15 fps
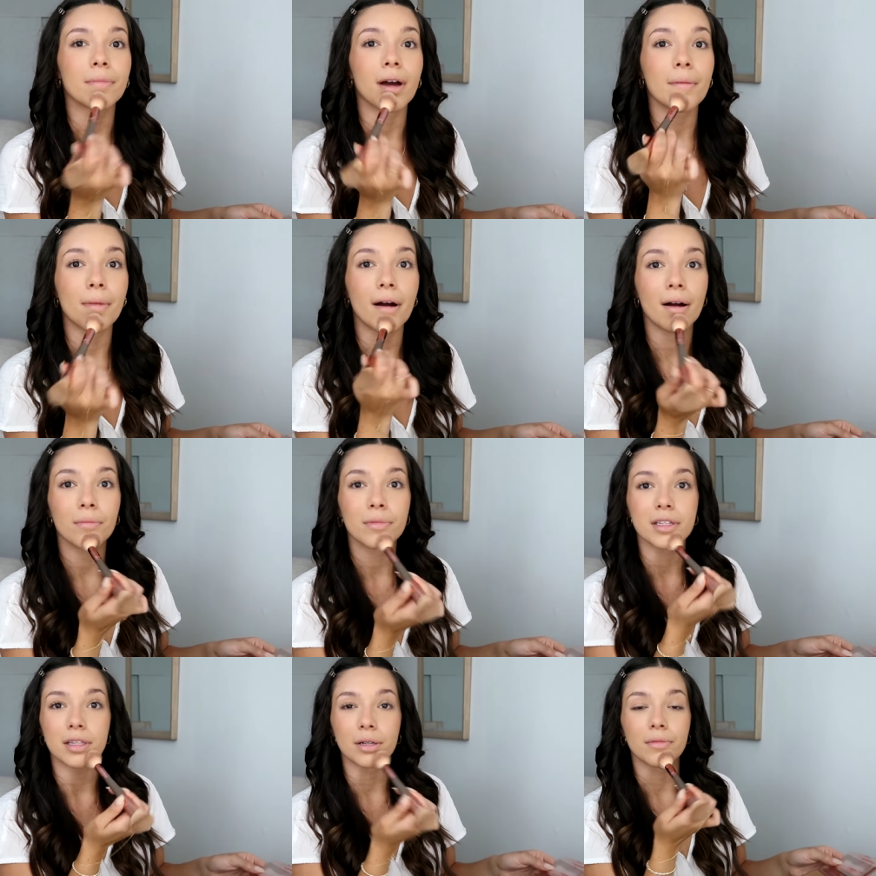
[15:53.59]
My mom
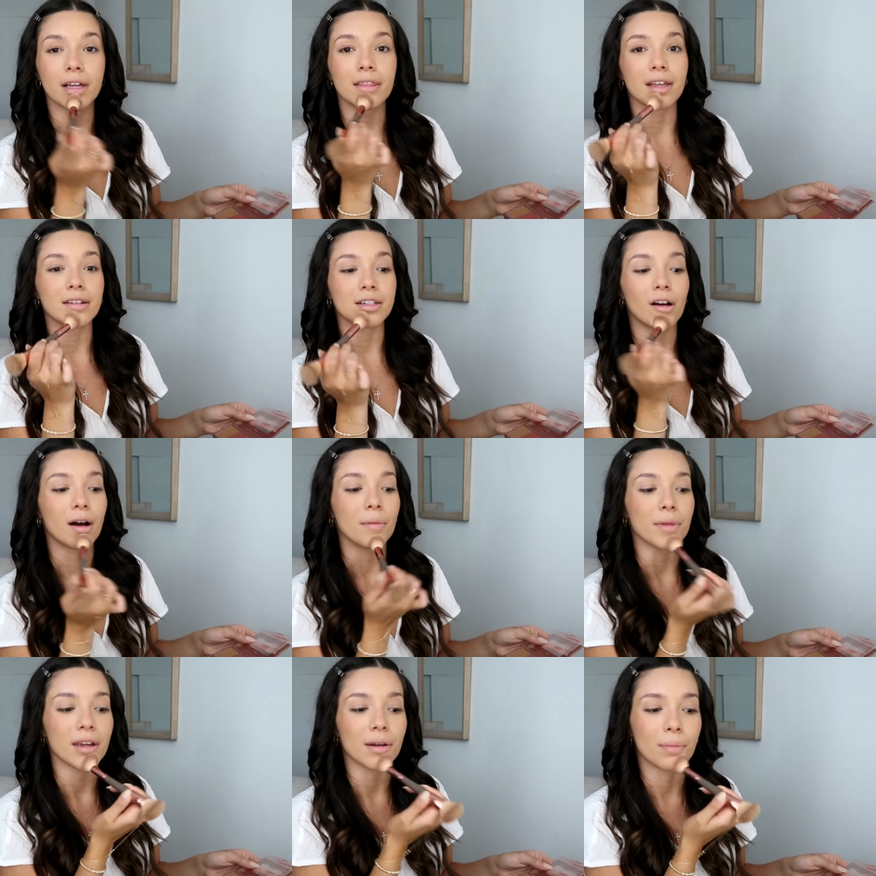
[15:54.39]
was the one that
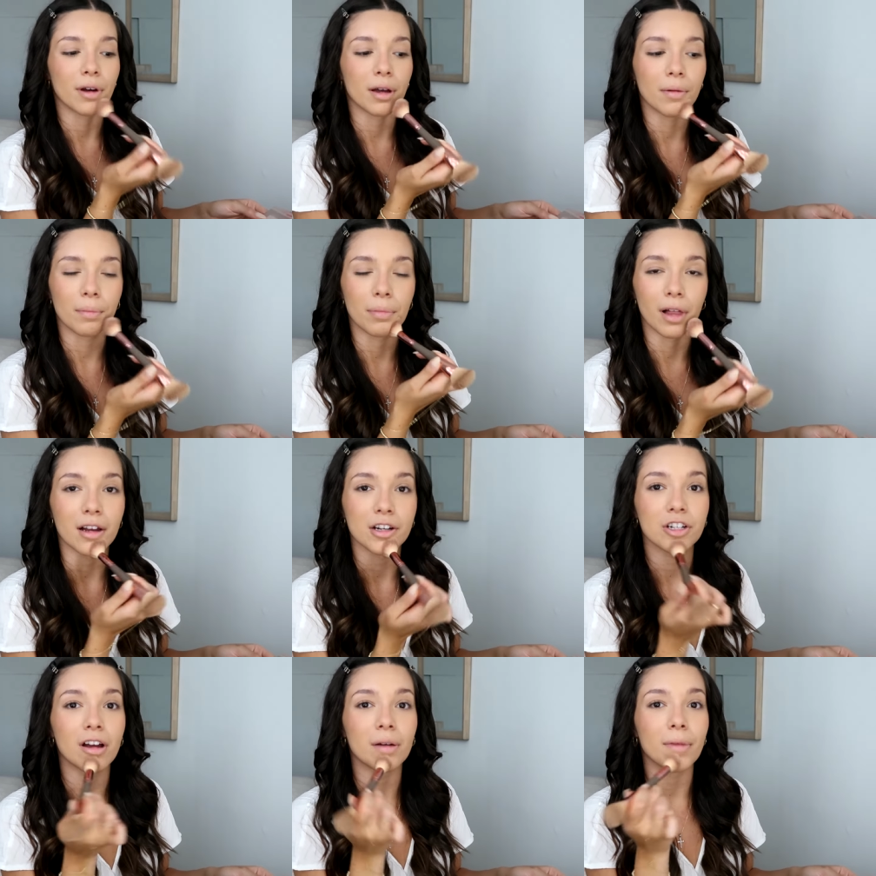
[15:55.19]
taught me to put
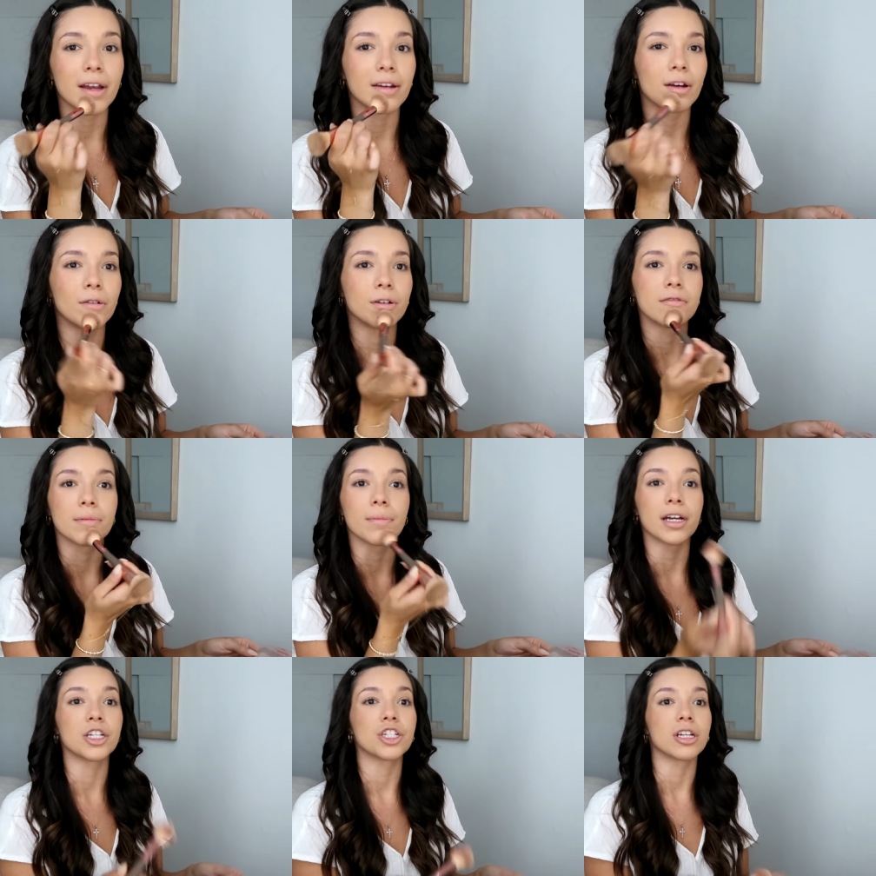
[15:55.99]
blush on my nose and
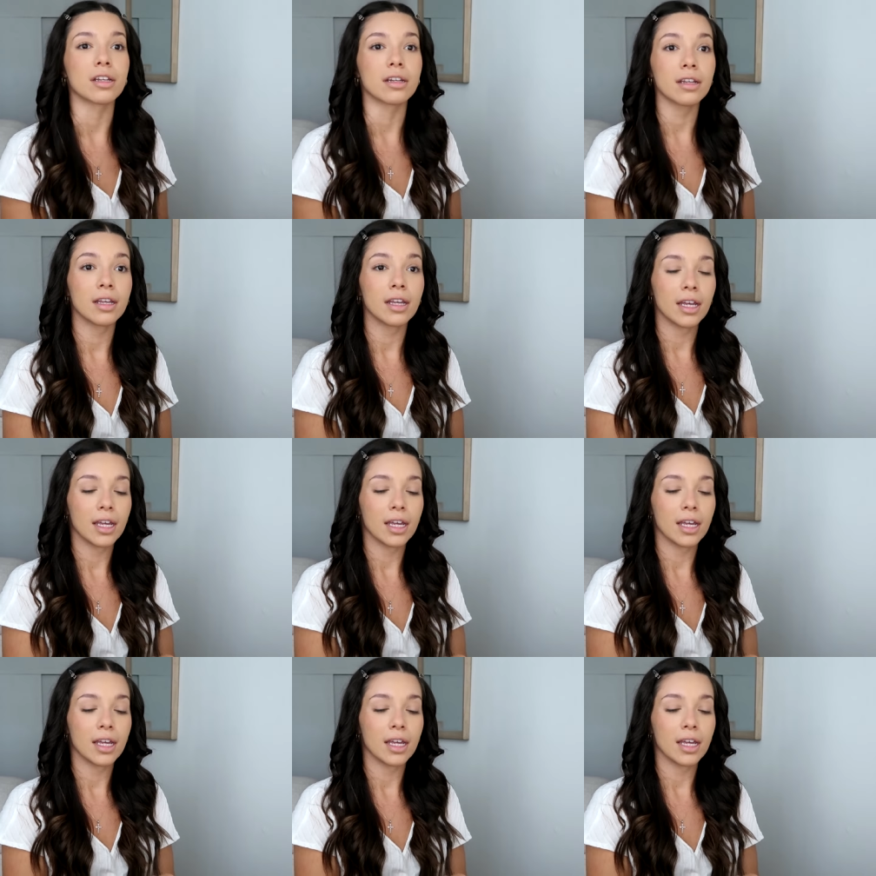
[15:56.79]
my chin.